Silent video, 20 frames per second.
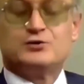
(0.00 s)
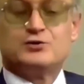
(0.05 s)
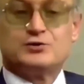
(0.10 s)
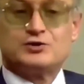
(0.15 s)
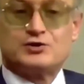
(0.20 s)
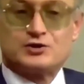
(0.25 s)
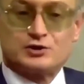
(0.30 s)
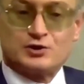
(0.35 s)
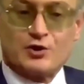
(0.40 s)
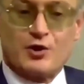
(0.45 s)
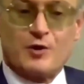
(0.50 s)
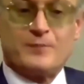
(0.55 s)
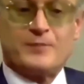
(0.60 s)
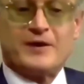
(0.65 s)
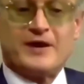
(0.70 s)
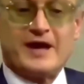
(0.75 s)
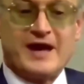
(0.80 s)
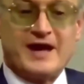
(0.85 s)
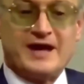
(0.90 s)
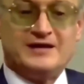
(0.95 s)
to
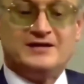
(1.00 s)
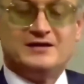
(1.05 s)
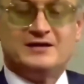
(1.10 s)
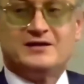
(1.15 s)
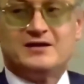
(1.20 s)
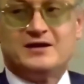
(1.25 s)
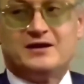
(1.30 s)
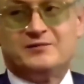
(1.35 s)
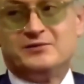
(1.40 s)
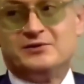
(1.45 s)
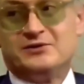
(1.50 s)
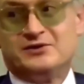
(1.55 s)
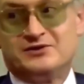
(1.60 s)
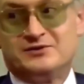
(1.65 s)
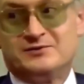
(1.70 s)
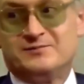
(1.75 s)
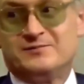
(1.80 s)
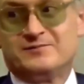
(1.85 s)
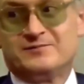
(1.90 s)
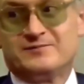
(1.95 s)
stop aiding
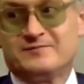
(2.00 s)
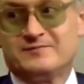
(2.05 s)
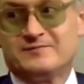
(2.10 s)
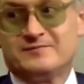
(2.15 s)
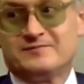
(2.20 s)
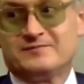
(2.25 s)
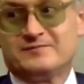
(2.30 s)
communism.